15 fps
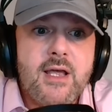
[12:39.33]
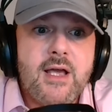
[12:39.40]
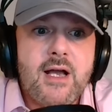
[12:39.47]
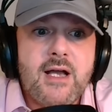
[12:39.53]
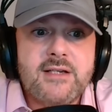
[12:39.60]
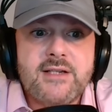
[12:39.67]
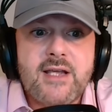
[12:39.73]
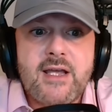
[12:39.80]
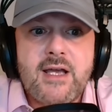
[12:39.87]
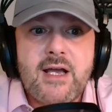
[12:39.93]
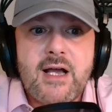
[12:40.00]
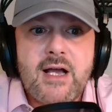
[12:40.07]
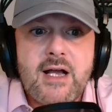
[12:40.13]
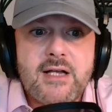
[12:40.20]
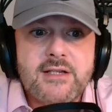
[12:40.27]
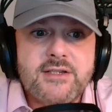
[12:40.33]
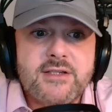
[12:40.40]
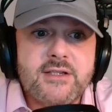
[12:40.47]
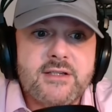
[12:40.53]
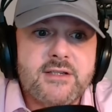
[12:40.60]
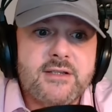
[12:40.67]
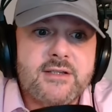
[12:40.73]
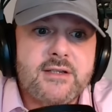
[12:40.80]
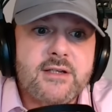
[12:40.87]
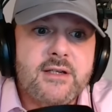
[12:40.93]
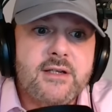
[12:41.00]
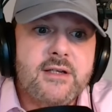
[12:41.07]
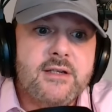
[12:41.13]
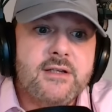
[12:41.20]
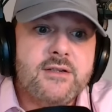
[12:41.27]
Isaiah Hodgins,
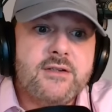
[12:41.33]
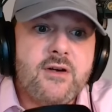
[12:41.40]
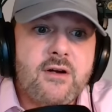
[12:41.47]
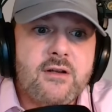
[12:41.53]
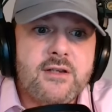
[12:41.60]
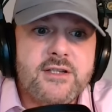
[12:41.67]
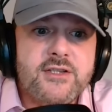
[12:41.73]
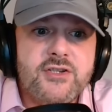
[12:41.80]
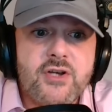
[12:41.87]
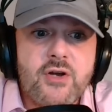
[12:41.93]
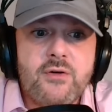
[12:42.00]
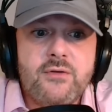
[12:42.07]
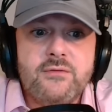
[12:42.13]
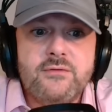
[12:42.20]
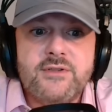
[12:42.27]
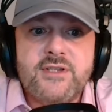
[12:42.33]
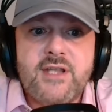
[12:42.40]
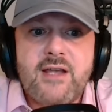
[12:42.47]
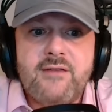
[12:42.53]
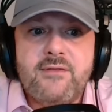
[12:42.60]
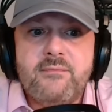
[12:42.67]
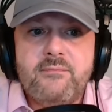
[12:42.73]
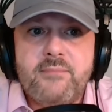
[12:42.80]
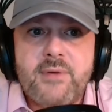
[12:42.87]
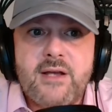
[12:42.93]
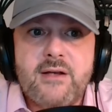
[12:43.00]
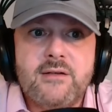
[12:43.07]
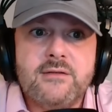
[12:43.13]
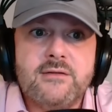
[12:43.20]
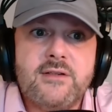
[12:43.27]
Charlie Jones, David
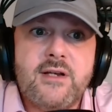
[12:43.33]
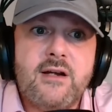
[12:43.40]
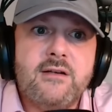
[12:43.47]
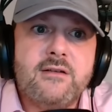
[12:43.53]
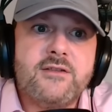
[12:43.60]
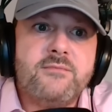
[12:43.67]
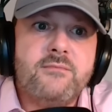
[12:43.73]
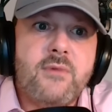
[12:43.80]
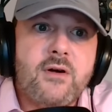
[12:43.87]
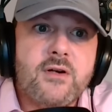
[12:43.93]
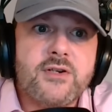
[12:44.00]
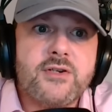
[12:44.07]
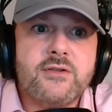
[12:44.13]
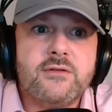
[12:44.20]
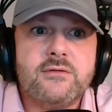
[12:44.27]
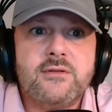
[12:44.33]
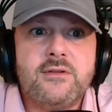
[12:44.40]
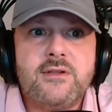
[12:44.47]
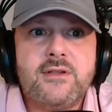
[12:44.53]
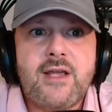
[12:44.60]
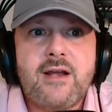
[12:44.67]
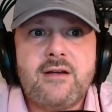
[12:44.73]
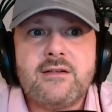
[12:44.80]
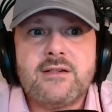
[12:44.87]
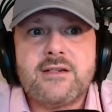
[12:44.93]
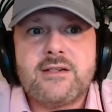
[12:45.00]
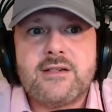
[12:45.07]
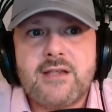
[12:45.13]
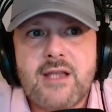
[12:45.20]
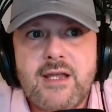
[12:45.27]
Bell, Tyrus Marshall, Darius
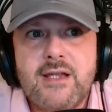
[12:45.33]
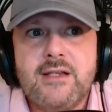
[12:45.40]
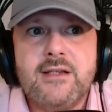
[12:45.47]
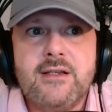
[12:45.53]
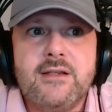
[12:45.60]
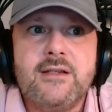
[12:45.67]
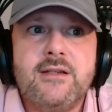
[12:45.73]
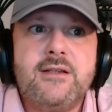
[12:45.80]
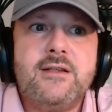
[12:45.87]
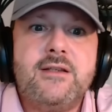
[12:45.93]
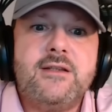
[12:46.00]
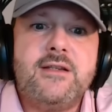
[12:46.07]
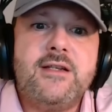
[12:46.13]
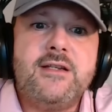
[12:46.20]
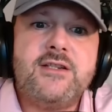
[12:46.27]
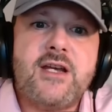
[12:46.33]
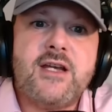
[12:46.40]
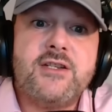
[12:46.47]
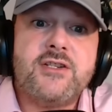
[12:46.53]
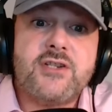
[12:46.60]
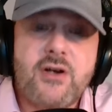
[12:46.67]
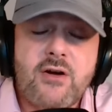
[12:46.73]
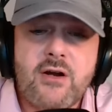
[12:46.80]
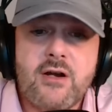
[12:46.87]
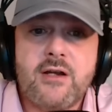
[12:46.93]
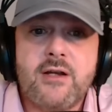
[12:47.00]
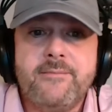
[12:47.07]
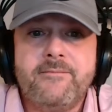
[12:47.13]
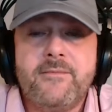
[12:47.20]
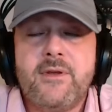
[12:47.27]
Slayton, DJ Chark.
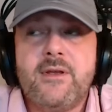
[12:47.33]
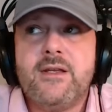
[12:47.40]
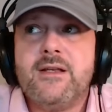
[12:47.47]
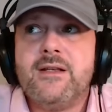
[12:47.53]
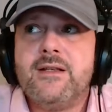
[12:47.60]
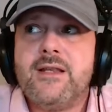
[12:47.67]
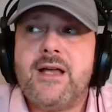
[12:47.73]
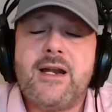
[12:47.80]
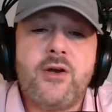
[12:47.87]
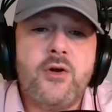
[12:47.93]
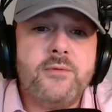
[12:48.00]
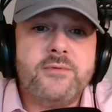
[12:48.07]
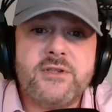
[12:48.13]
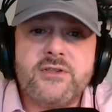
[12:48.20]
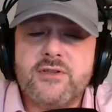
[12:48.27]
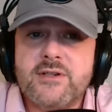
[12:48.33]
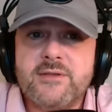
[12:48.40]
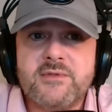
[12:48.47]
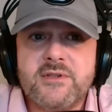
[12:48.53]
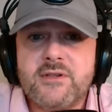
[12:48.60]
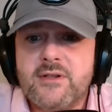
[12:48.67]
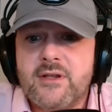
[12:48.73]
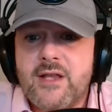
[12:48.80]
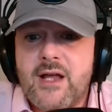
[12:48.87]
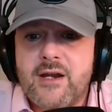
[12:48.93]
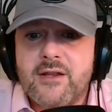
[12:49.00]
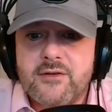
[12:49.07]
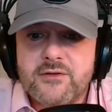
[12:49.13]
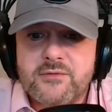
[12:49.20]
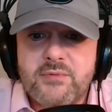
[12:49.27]
A lot of hopes and dreams and a lot
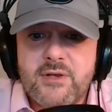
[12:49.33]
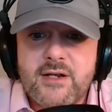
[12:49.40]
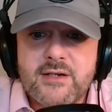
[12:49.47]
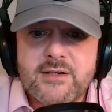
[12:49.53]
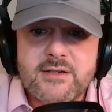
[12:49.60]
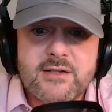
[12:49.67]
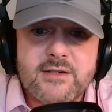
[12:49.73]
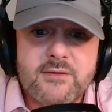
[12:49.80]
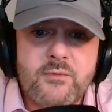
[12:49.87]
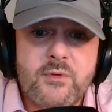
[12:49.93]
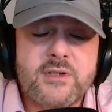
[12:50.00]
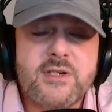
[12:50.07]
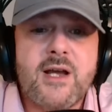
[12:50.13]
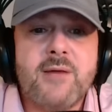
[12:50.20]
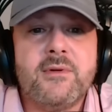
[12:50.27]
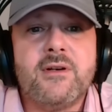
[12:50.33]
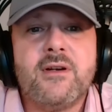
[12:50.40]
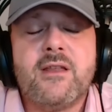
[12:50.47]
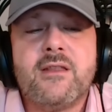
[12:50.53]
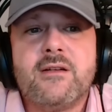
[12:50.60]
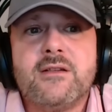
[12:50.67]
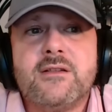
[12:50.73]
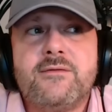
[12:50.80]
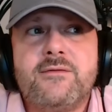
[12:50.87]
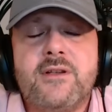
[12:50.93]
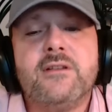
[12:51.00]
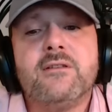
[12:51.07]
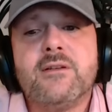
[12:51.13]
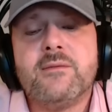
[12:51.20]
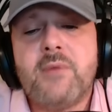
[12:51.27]
of those players at one time or another. It's
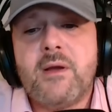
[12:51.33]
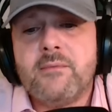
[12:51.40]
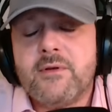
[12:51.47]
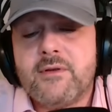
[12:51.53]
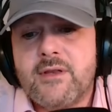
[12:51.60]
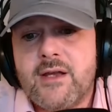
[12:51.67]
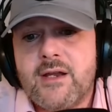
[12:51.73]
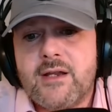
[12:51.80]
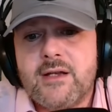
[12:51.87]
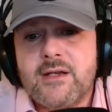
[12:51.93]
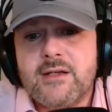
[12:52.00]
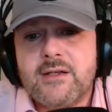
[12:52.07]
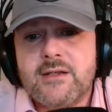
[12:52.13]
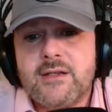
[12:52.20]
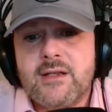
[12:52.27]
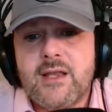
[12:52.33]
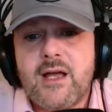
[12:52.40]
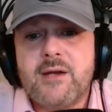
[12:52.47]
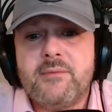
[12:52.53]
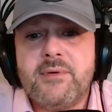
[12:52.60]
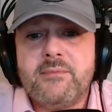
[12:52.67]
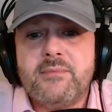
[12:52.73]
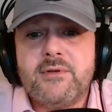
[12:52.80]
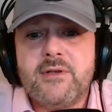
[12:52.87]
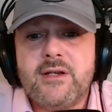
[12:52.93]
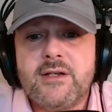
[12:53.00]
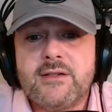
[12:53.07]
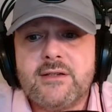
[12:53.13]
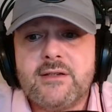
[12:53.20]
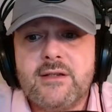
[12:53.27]
fun to remember that a lot of people
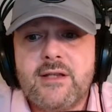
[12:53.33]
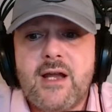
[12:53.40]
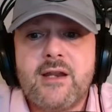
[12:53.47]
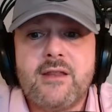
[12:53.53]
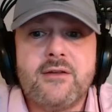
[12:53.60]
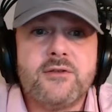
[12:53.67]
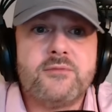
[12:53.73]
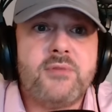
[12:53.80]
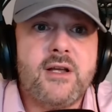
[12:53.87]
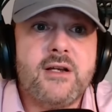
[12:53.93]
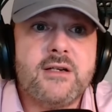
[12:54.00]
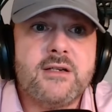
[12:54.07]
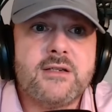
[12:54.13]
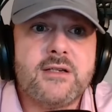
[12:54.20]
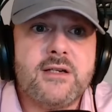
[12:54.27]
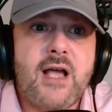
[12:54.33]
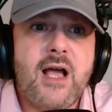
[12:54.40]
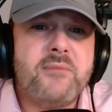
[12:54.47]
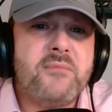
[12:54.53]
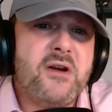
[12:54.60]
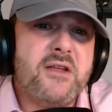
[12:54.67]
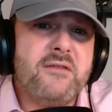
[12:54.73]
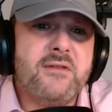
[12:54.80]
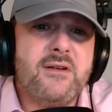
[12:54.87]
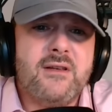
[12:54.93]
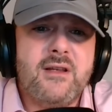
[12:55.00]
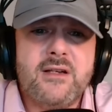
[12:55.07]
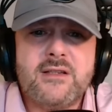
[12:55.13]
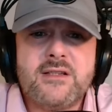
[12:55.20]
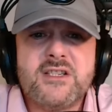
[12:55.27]
liked a lot of those players, and I might even
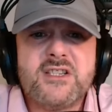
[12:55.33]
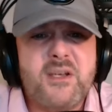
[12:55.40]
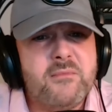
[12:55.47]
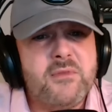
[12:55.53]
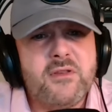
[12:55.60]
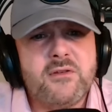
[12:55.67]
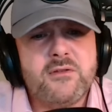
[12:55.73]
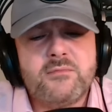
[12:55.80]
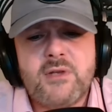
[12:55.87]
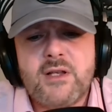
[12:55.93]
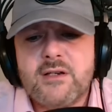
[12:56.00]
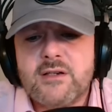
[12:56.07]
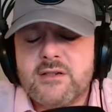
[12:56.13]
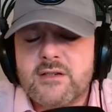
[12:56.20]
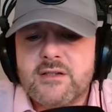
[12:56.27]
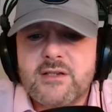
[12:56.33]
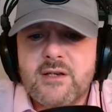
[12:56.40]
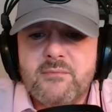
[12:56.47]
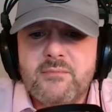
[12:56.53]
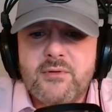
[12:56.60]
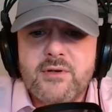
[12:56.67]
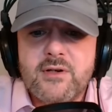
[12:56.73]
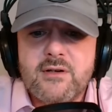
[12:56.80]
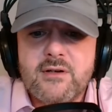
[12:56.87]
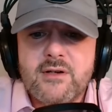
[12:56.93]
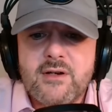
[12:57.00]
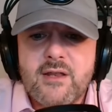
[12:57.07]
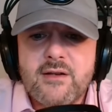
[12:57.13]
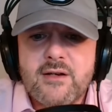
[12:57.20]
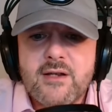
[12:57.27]
like some of those players at some point or
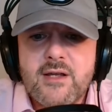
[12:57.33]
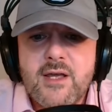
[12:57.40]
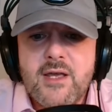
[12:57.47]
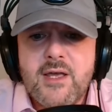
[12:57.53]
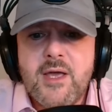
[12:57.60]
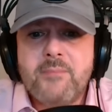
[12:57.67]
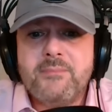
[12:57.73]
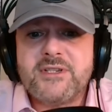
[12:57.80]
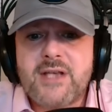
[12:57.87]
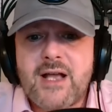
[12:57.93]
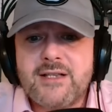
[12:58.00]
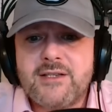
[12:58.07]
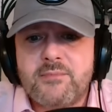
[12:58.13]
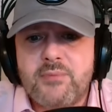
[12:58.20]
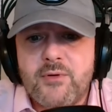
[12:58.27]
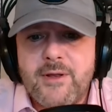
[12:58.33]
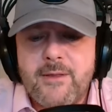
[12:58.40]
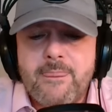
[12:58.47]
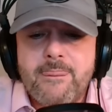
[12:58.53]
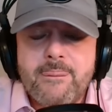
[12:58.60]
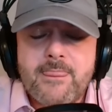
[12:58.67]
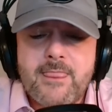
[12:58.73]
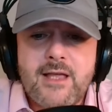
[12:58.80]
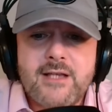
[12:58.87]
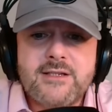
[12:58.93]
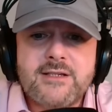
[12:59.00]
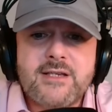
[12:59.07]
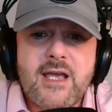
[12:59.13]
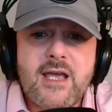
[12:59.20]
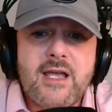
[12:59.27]
another. Besides the point, let's
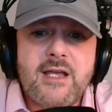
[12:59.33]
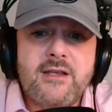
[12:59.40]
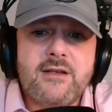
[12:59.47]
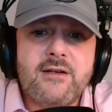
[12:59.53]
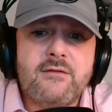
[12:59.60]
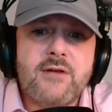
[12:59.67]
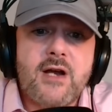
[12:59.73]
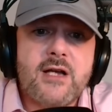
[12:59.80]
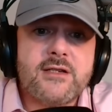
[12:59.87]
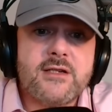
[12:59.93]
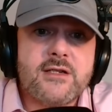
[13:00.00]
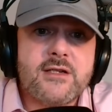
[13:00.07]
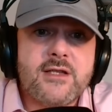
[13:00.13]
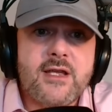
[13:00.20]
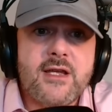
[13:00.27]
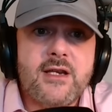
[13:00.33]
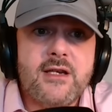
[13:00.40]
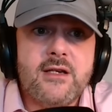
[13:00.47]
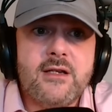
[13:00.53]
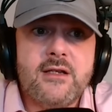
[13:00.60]
say your roster's thin.